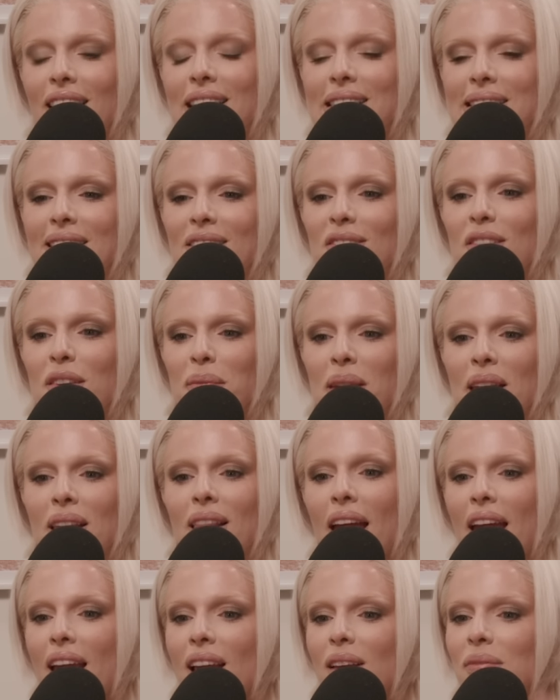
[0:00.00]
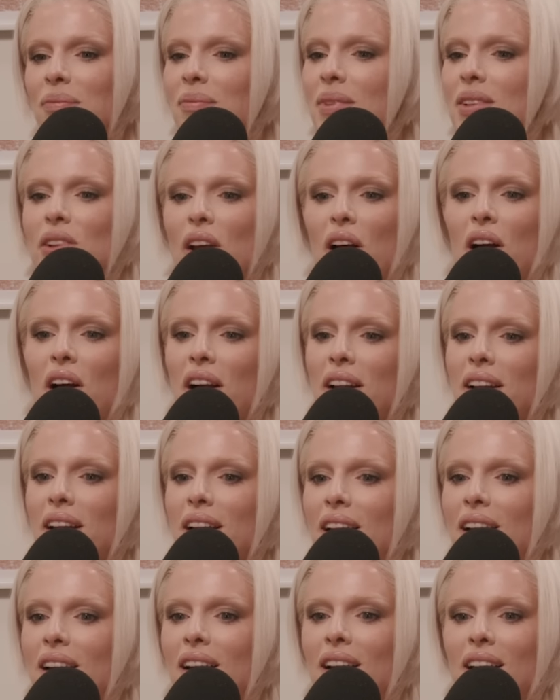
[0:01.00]
it's giving me like
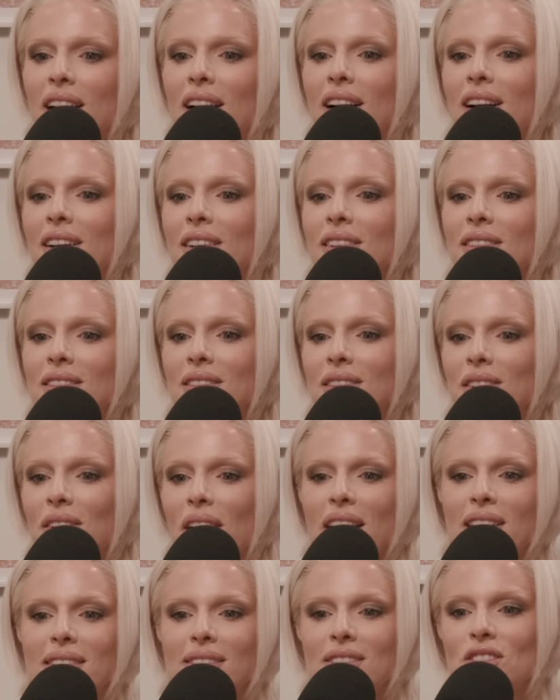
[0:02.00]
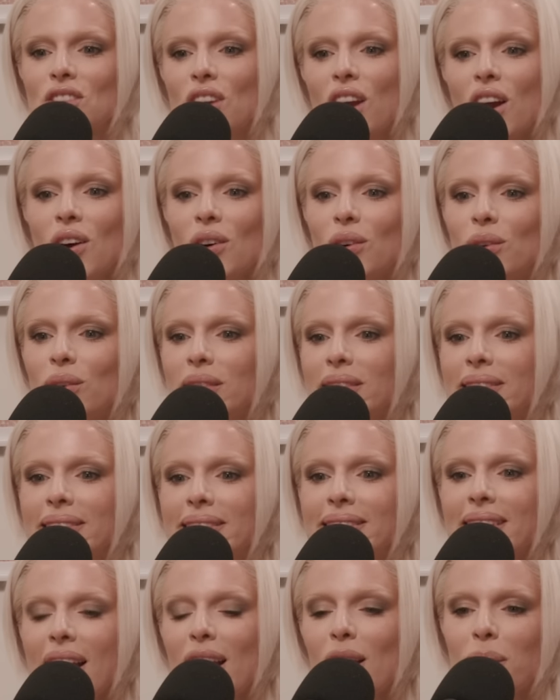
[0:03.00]
Madonna, Grace
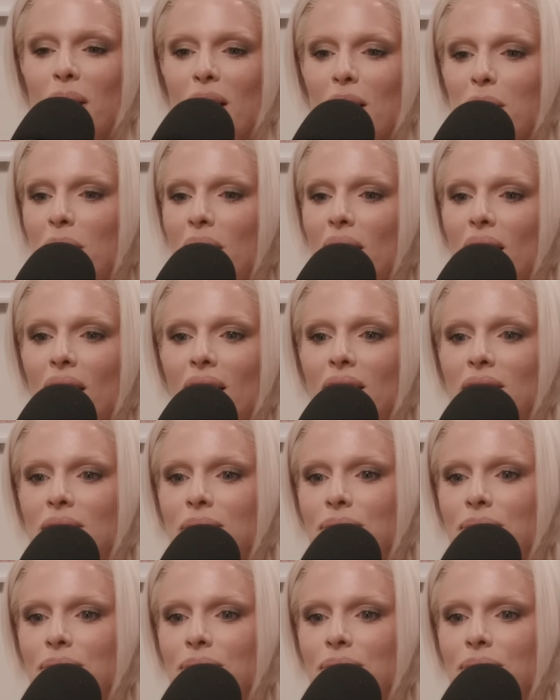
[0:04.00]
Jones had a baby